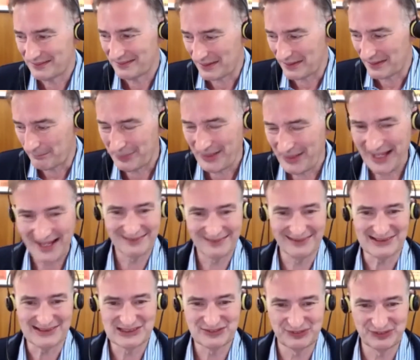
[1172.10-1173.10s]

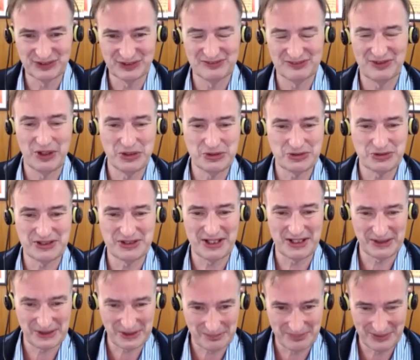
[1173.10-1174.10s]
pallets full of
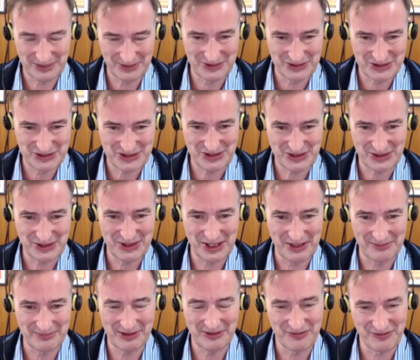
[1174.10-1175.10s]
$100 bills that are
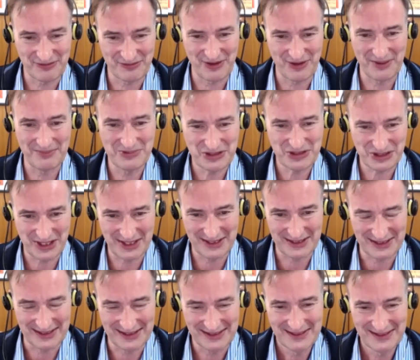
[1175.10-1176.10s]
coming from
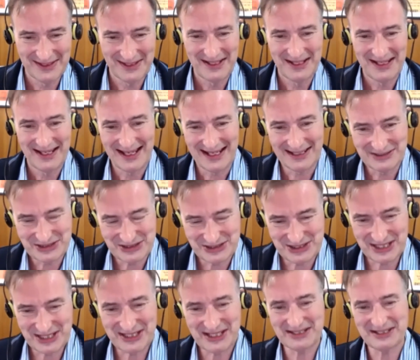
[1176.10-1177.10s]
China and
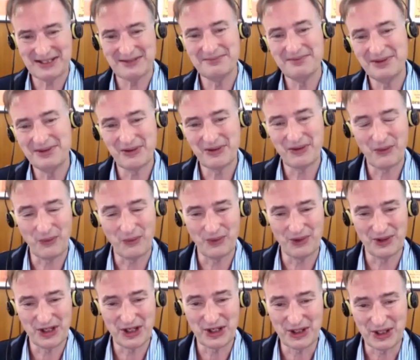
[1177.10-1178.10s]
sticking them in a
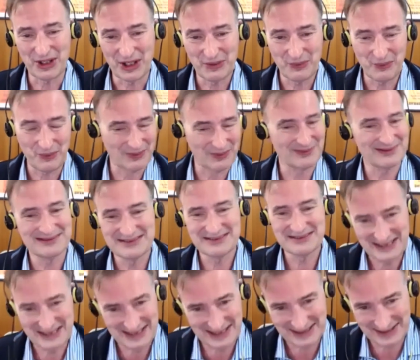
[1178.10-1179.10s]
corner and
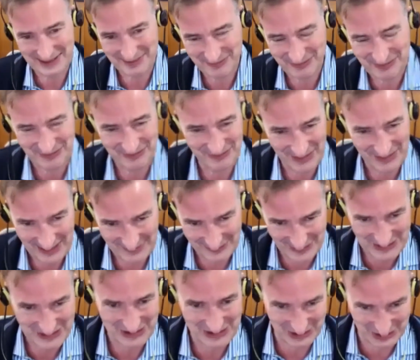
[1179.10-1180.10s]
quarantining them for 5 or
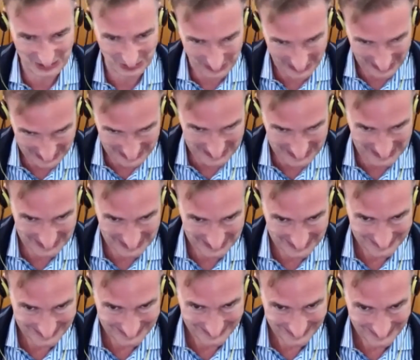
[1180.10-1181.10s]
6 weeks.
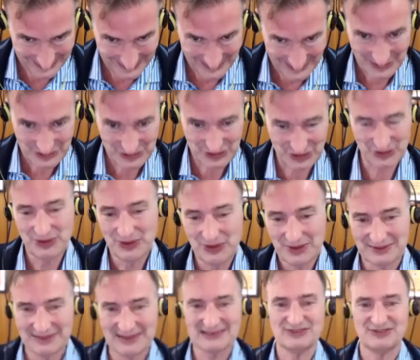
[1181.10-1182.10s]
So
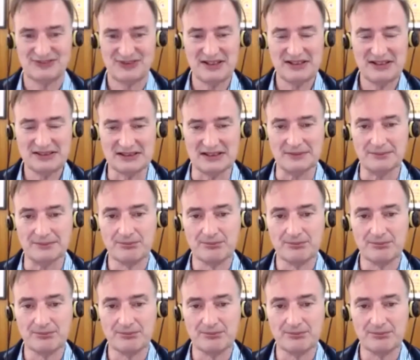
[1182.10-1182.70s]
let's face it,